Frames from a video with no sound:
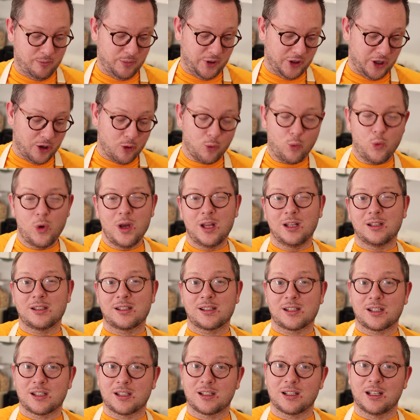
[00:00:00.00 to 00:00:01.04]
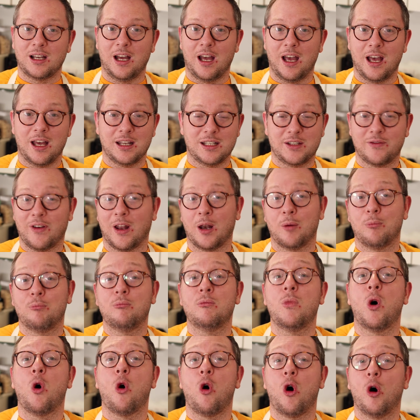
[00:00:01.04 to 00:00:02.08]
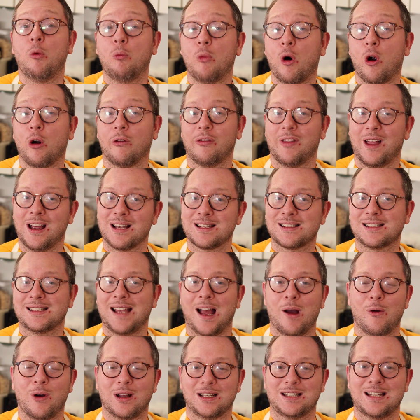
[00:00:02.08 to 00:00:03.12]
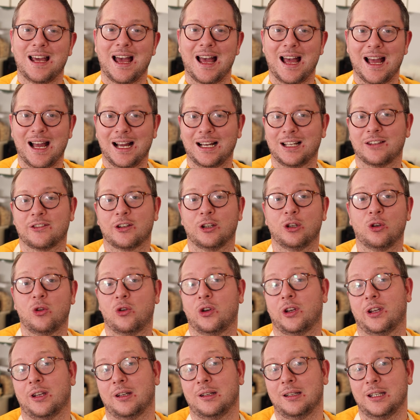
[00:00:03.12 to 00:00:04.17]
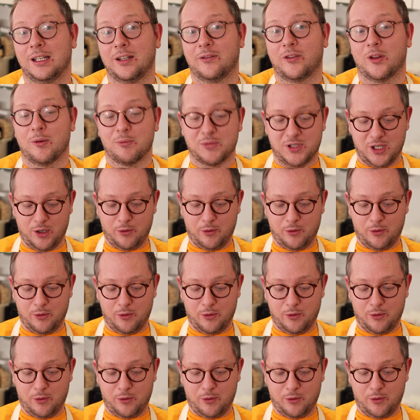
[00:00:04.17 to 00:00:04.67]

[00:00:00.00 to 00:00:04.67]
but they will develop more and more of that sour tang the longer you leave them.